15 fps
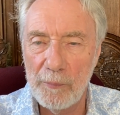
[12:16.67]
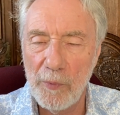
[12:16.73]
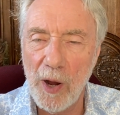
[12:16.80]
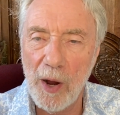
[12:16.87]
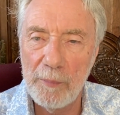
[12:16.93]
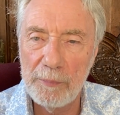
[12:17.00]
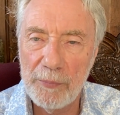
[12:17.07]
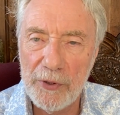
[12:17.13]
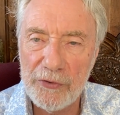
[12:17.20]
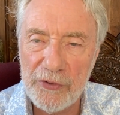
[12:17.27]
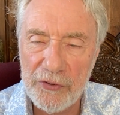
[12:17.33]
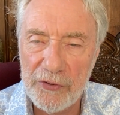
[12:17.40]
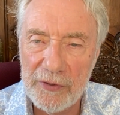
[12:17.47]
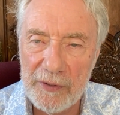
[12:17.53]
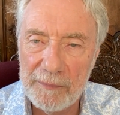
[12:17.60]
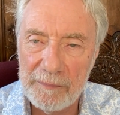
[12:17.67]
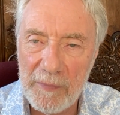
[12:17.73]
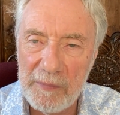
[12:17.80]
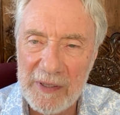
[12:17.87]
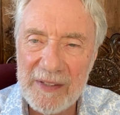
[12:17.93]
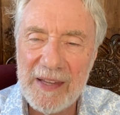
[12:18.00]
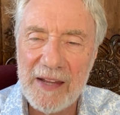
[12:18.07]
how much, I
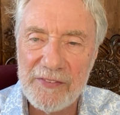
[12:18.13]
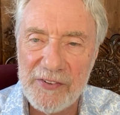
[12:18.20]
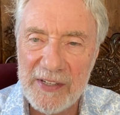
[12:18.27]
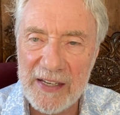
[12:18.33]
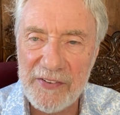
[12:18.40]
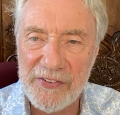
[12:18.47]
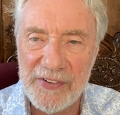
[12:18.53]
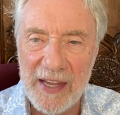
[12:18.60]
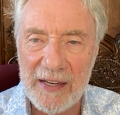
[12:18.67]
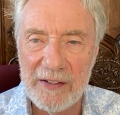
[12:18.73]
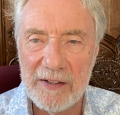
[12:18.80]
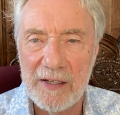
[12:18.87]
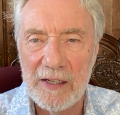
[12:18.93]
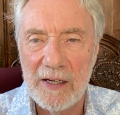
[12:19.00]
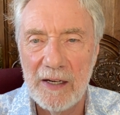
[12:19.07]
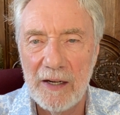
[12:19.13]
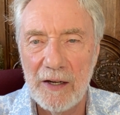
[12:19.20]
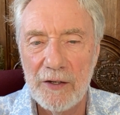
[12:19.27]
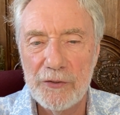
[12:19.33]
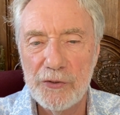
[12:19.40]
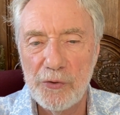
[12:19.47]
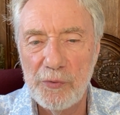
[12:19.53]
mean, that's the extent
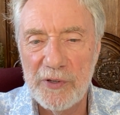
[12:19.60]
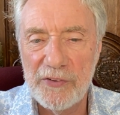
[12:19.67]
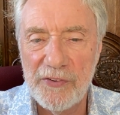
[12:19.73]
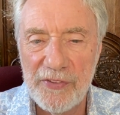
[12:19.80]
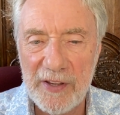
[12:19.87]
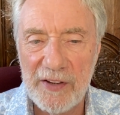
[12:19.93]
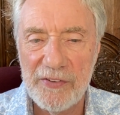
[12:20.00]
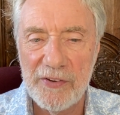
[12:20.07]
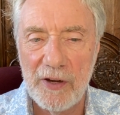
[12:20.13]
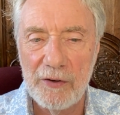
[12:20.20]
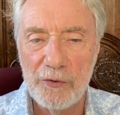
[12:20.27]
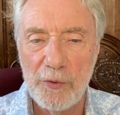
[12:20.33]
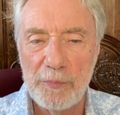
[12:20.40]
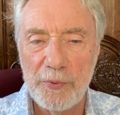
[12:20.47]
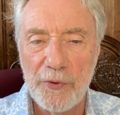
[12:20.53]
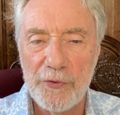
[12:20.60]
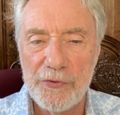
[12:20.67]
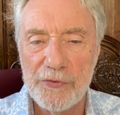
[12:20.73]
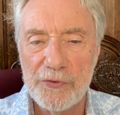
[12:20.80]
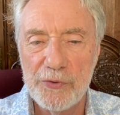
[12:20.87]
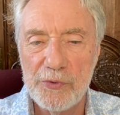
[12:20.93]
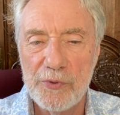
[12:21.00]
to which things are
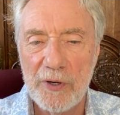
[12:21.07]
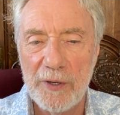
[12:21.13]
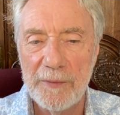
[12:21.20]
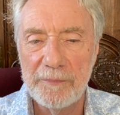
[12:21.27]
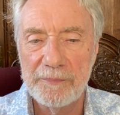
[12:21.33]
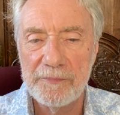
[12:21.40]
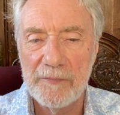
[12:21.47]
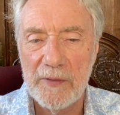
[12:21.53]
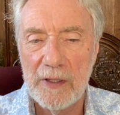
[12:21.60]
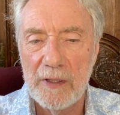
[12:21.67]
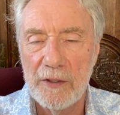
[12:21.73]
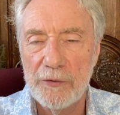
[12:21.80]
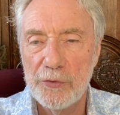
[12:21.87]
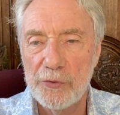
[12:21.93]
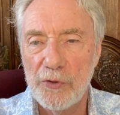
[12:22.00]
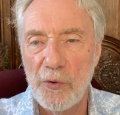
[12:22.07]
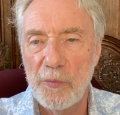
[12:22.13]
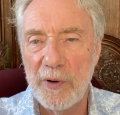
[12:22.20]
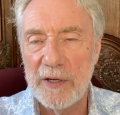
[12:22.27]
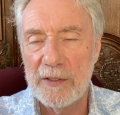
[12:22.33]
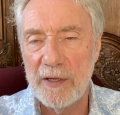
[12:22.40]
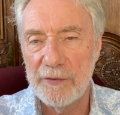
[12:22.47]
opposed to the
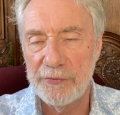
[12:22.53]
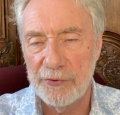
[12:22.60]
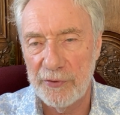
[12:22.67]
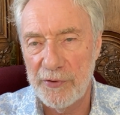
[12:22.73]
way that, for